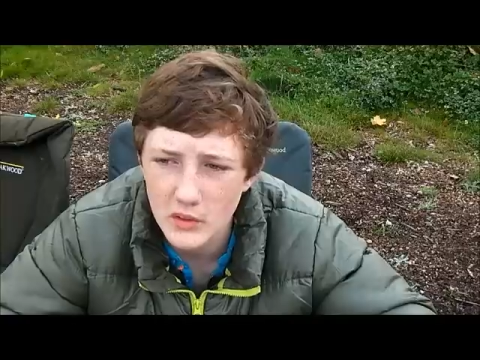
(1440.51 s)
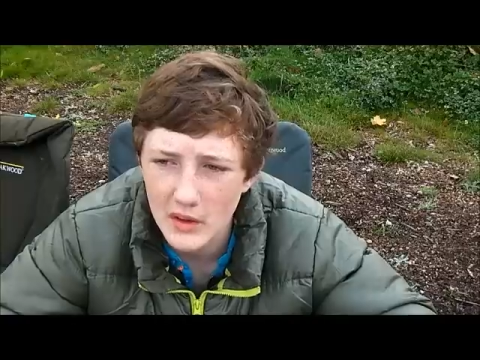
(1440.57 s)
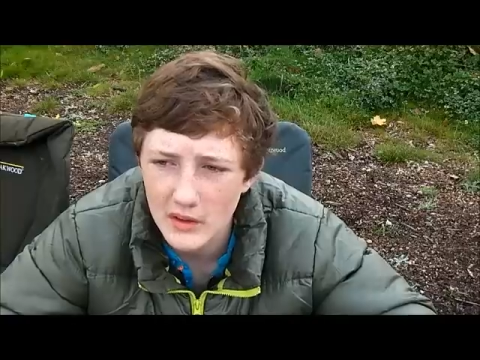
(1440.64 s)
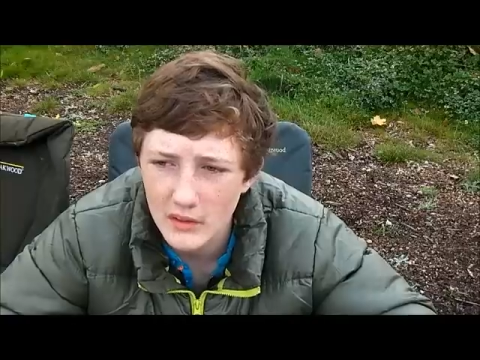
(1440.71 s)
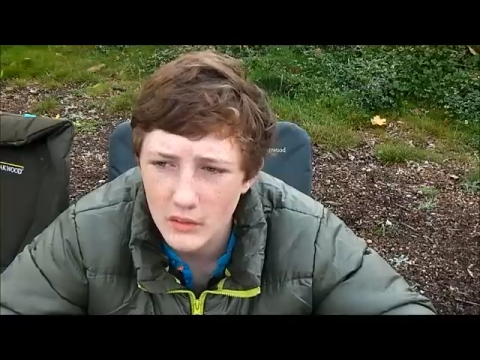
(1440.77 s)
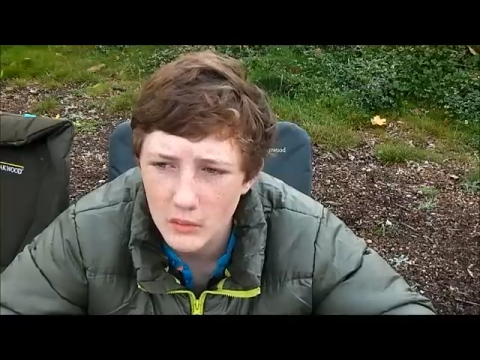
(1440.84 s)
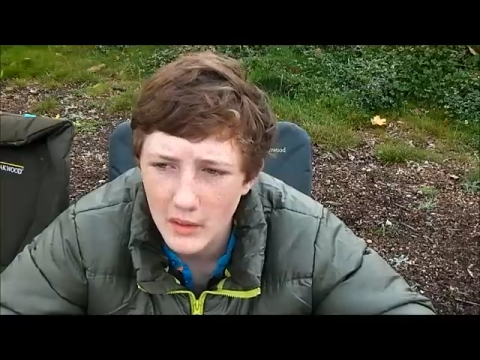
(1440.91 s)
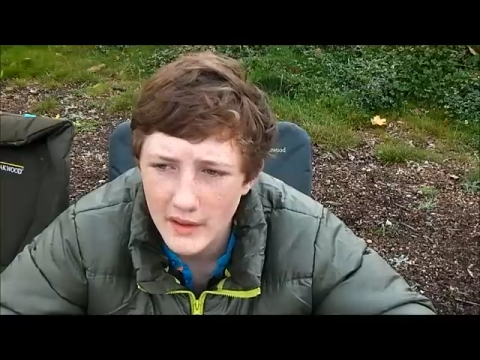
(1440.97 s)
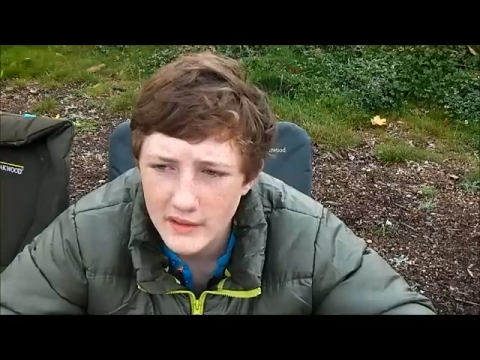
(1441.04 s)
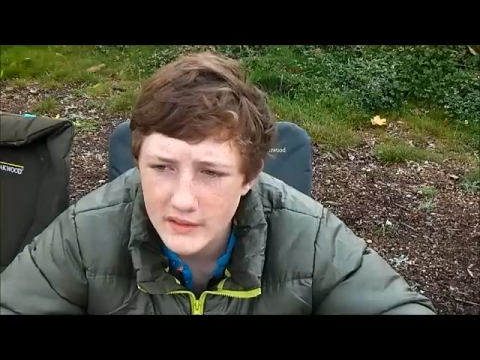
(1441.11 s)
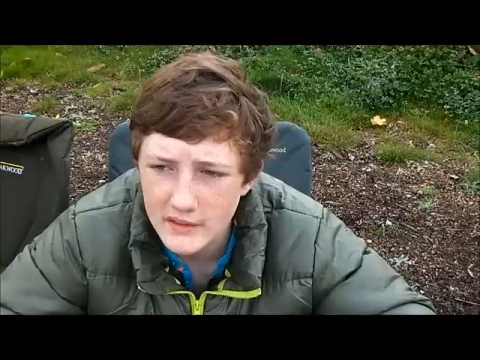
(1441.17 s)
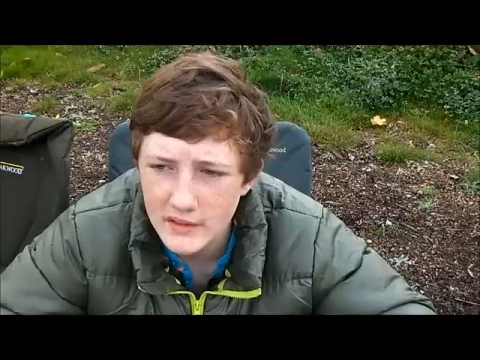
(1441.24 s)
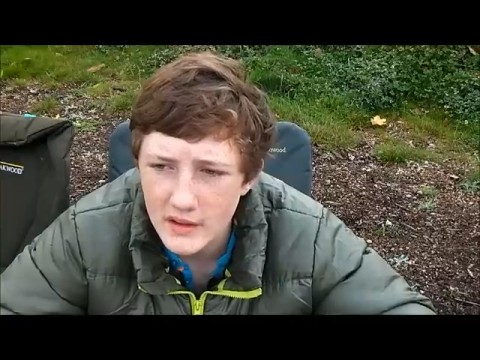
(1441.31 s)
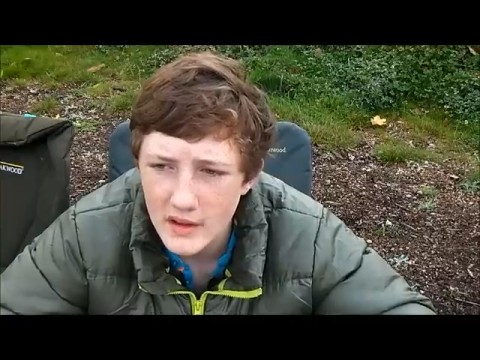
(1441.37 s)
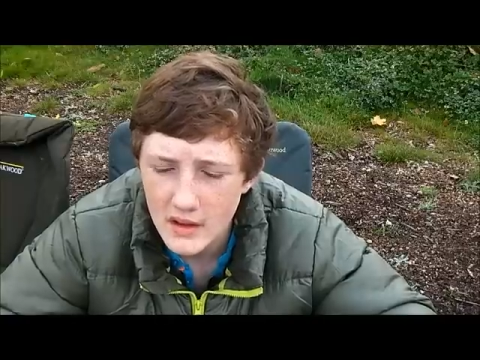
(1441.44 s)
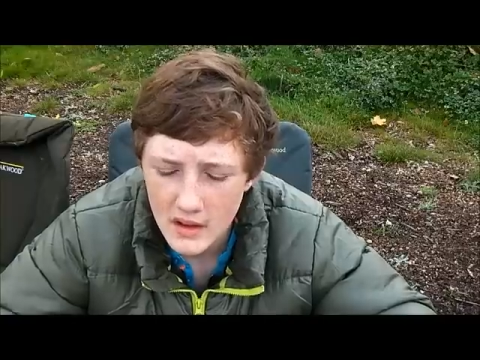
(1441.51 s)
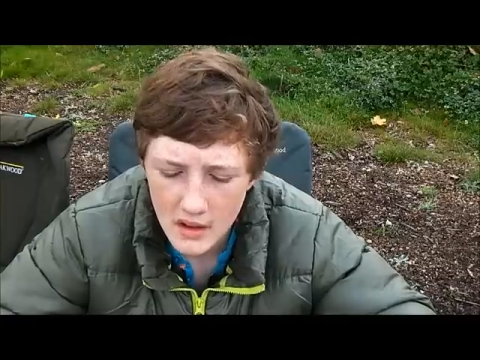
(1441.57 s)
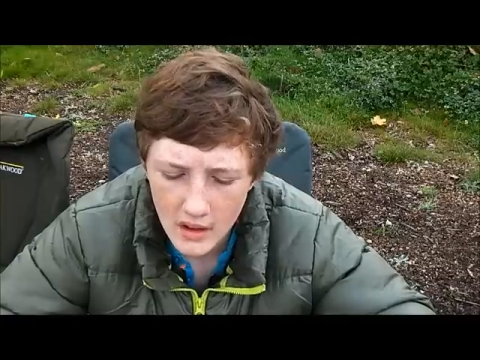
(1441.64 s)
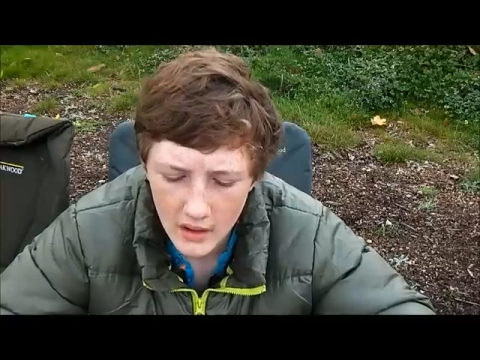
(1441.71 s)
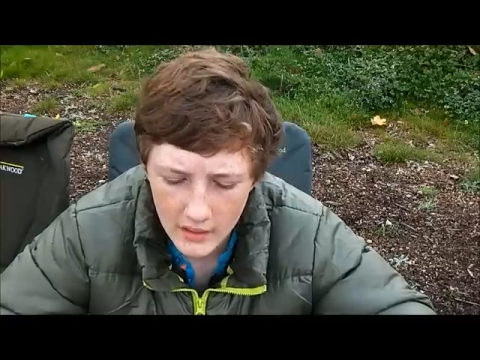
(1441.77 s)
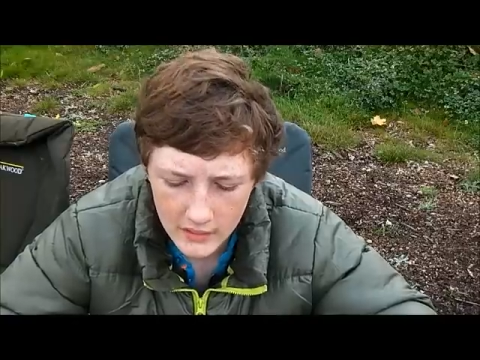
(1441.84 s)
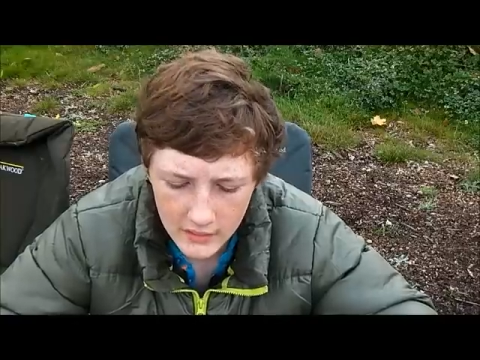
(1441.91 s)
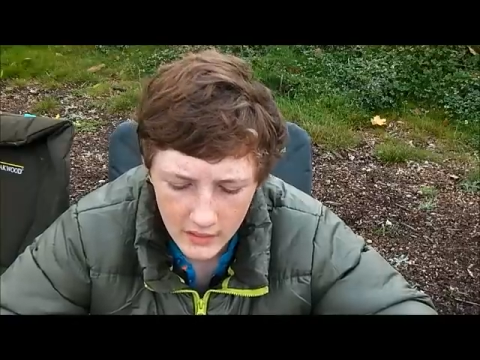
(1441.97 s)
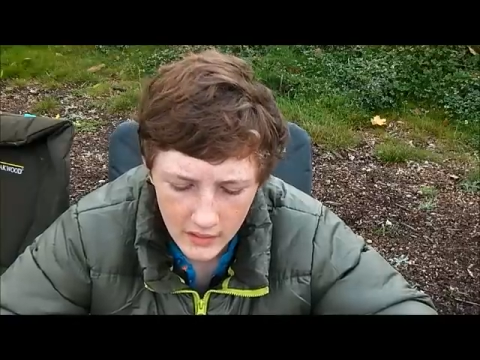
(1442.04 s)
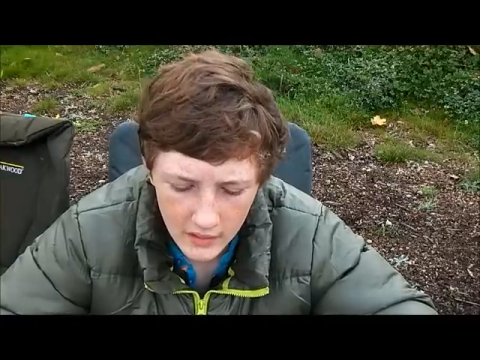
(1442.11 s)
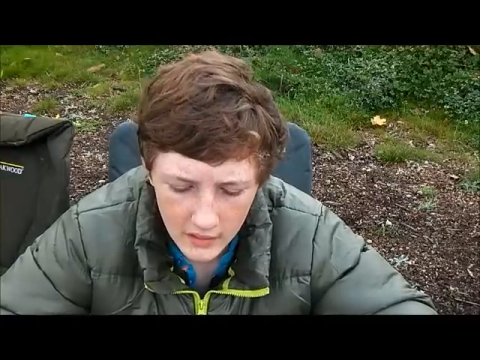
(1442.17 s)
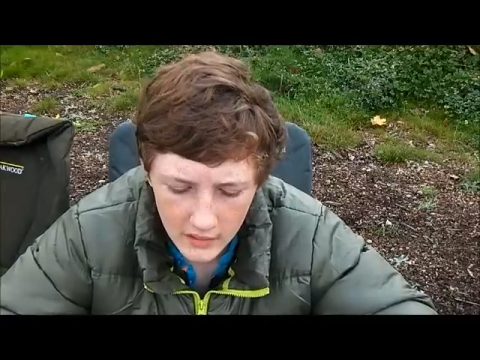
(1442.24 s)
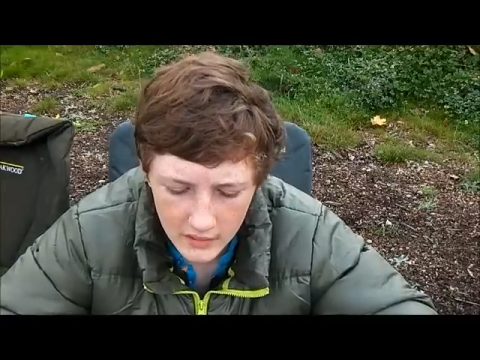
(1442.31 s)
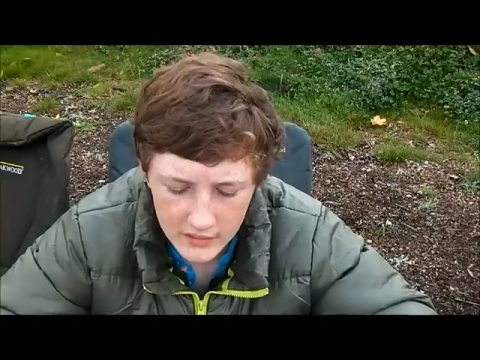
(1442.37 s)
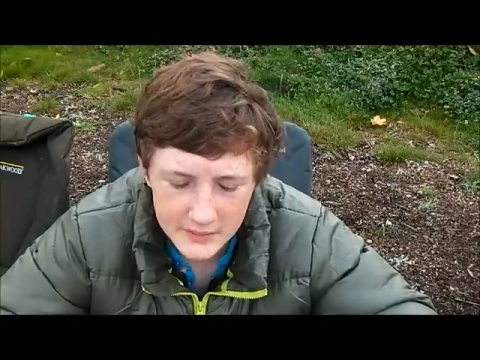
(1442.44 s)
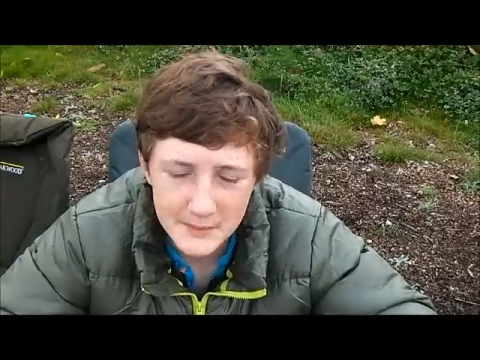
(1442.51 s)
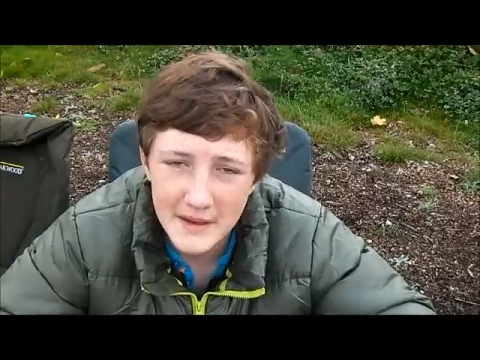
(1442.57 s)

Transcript: you quite a lot of the weights, and as